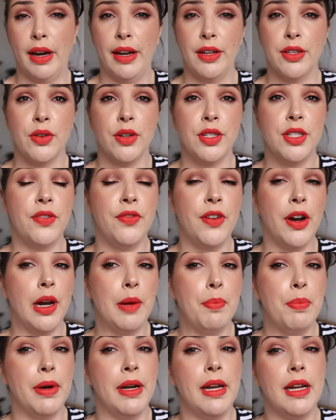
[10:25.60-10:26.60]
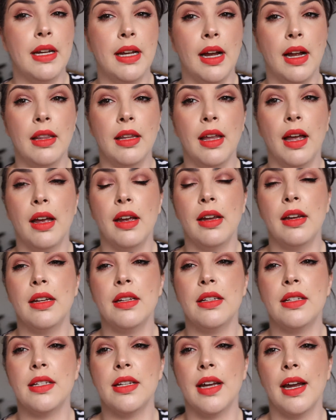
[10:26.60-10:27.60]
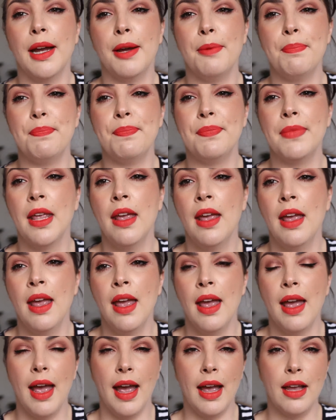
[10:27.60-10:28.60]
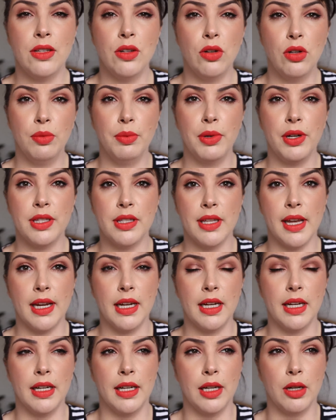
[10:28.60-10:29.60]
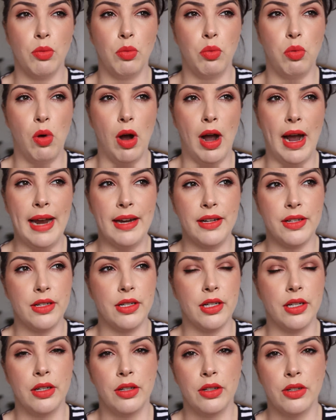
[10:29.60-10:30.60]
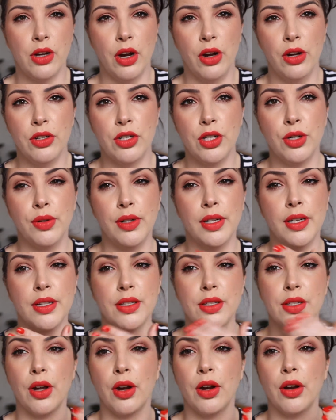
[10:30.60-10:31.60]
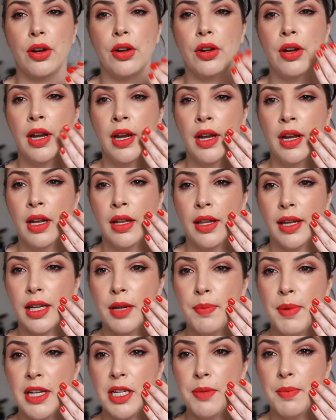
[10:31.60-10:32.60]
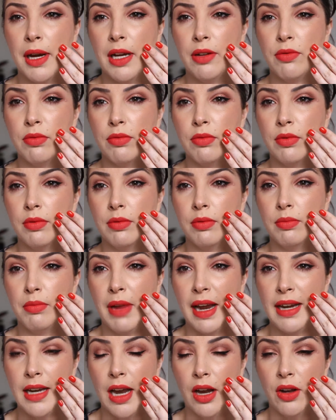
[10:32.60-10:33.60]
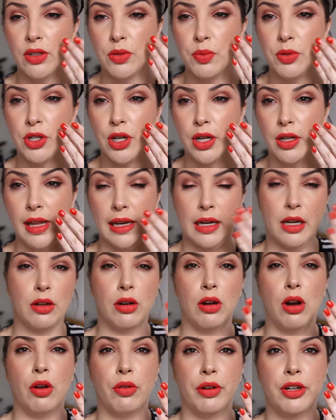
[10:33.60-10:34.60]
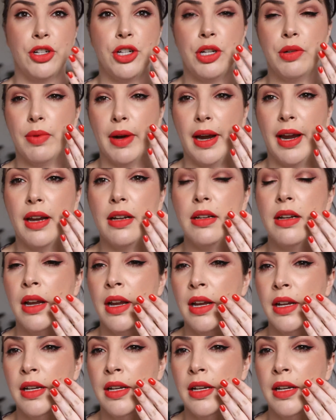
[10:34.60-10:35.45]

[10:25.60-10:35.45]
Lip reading: right, so it's a very pretty color. It has almost like a white tone to it. So like compared to my nails, which are like a orangey red,